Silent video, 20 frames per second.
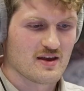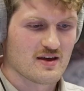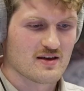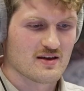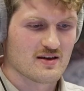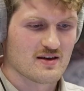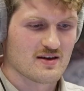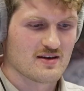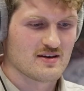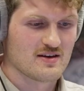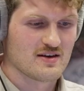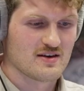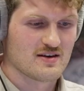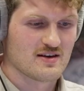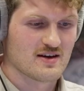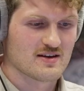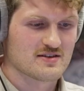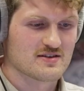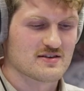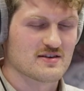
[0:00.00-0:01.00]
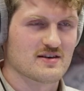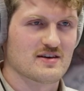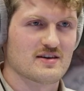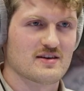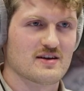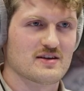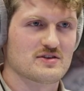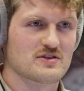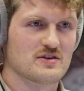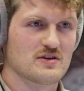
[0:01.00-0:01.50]
indeed that's
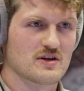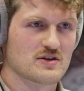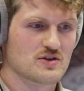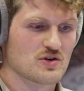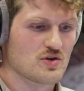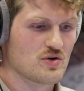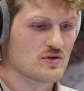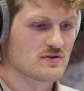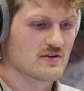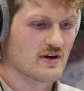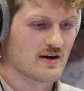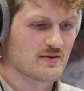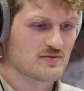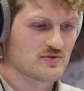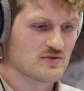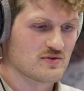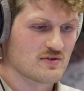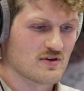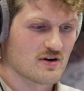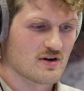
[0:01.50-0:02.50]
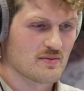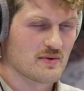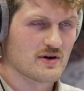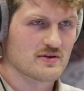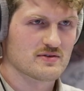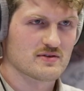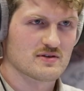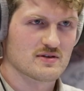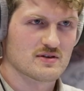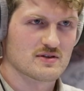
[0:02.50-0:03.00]
a good time to talk
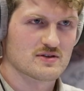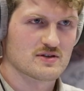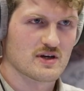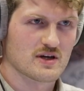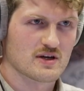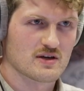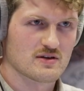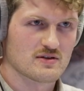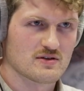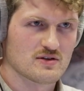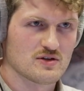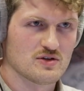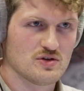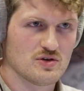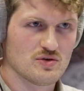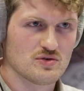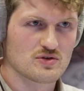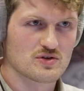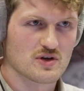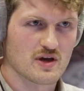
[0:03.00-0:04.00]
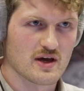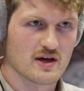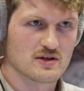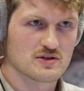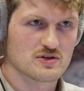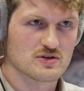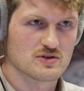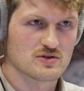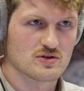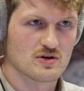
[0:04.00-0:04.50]
about the second use
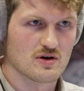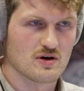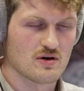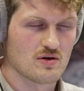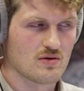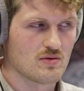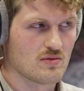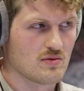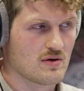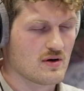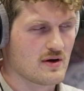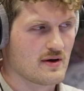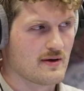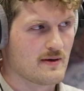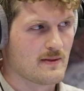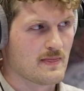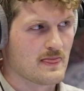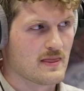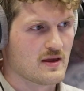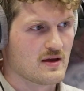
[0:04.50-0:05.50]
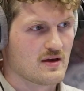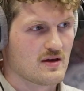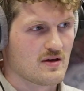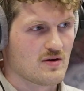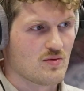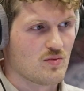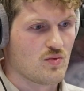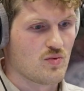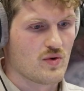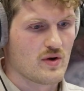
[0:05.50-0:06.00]
case. So
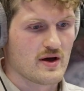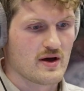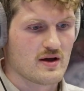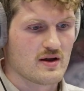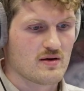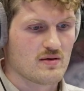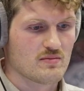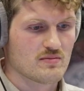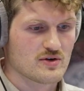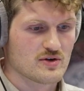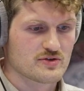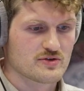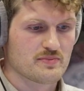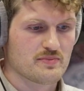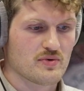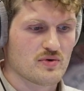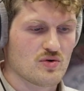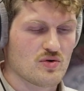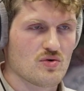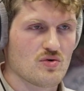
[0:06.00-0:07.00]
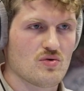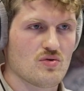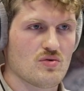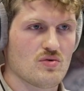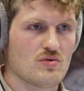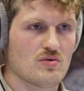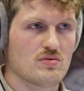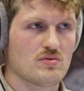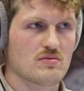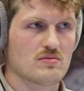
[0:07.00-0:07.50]
when
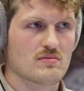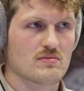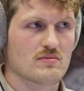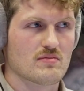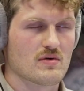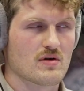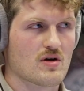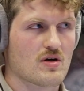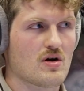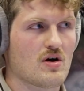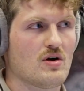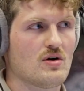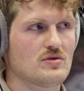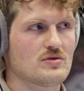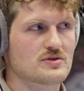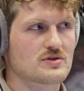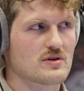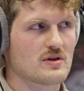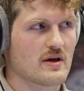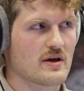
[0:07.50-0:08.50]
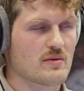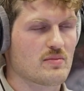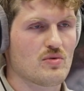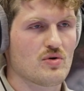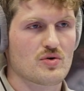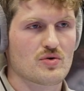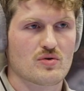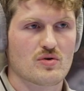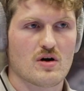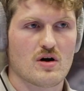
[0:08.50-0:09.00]
multiple calls, like
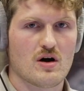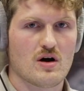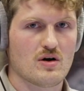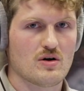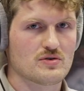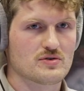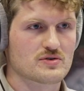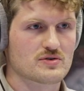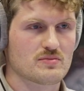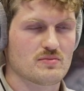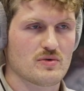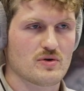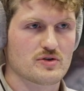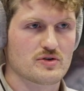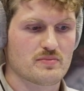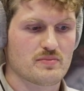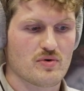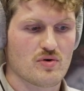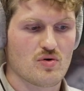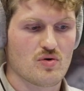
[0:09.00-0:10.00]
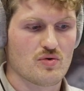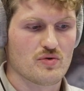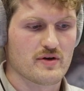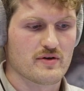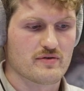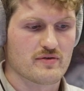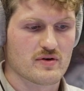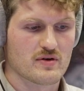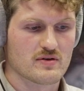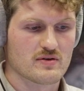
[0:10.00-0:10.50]
model calls, multiple
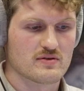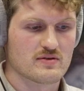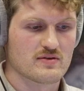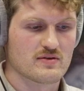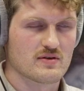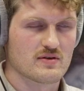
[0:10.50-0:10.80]
different